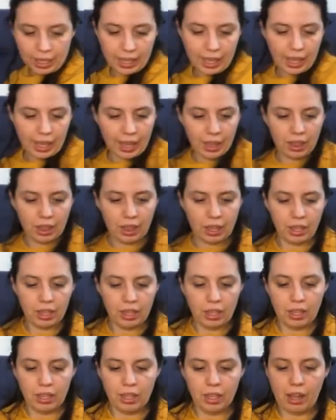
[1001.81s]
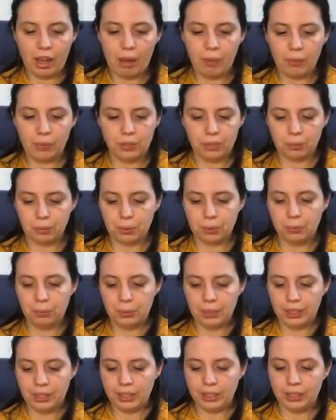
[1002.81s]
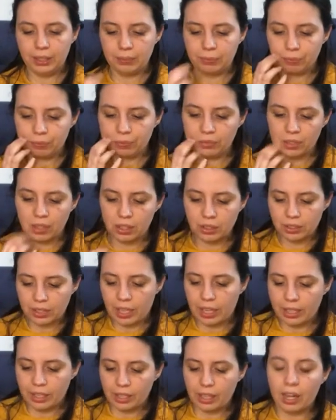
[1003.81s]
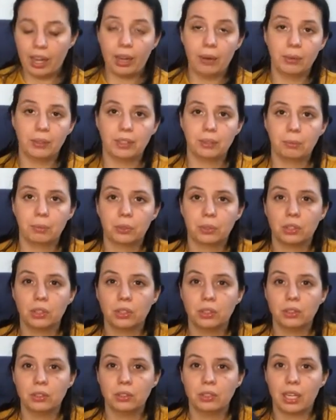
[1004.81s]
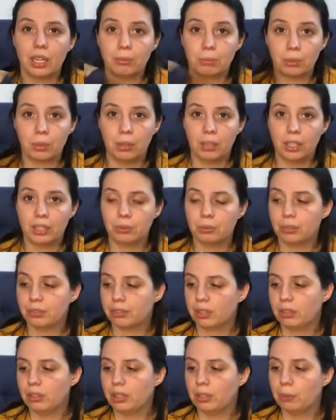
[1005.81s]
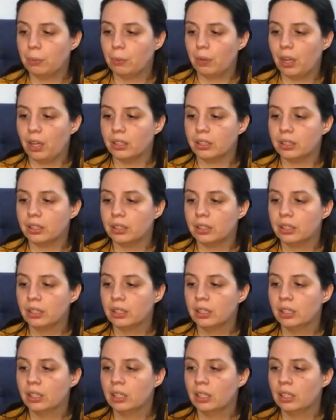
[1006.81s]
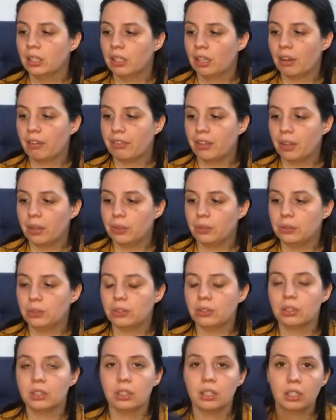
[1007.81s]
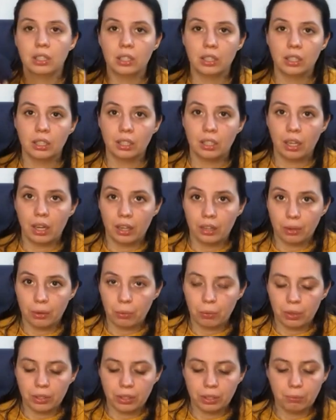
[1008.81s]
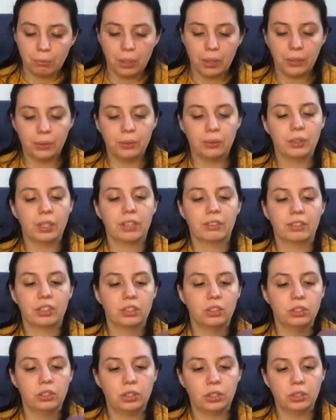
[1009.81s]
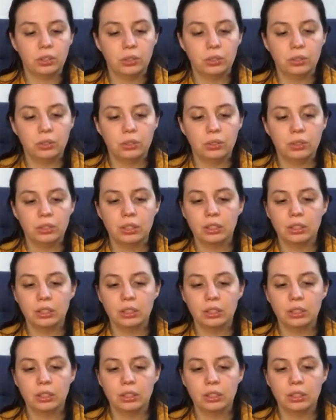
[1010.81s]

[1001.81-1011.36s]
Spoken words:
And I was probably, because I was able to do that bralette with only one of those, I got one in blue, I've got two